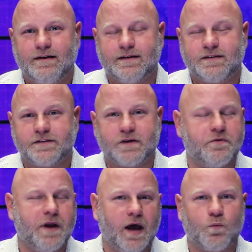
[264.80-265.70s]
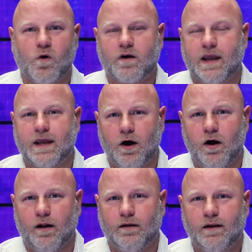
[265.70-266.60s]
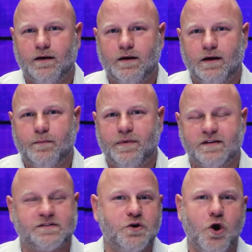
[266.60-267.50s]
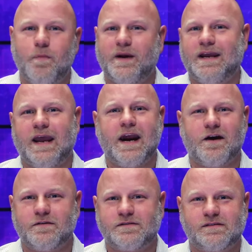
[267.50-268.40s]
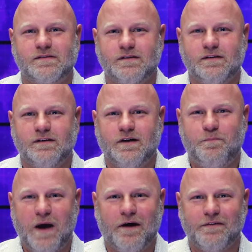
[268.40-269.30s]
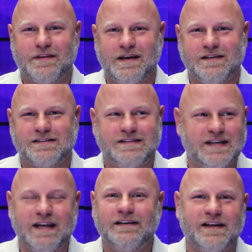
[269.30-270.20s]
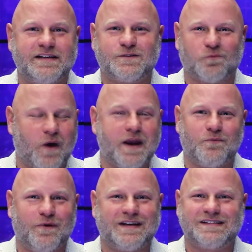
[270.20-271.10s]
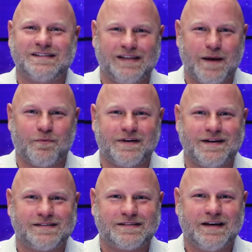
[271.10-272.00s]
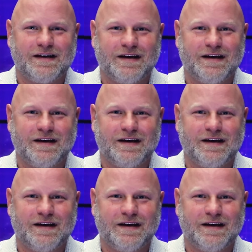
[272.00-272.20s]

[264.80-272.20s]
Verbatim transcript: it's also not working at all because nobody cares about these D list right wing celebrities,